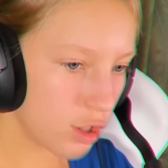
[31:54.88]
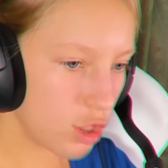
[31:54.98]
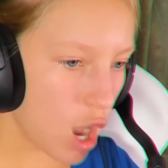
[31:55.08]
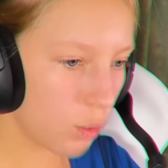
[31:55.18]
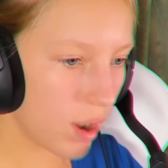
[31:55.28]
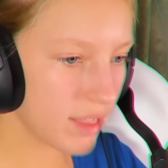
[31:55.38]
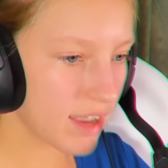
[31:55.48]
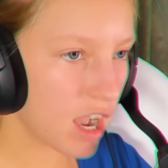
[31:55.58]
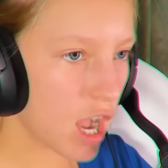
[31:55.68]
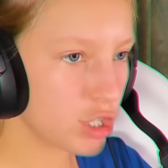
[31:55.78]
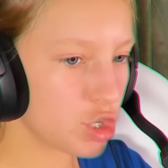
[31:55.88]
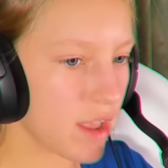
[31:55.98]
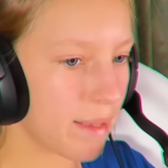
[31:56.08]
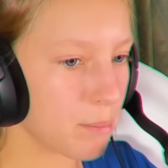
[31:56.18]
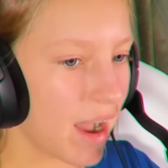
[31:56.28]
No one
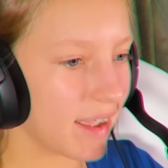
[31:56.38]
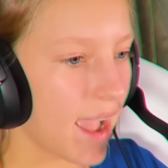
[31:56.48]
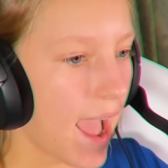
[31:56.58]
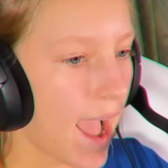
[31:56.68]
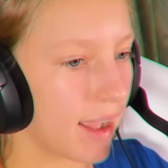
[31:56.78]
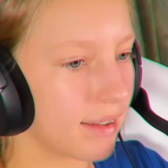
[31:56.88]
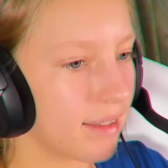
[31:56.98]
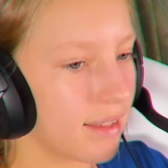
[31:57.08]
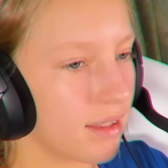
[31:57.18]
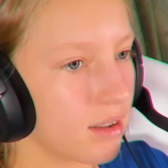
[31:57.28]
touches my axe.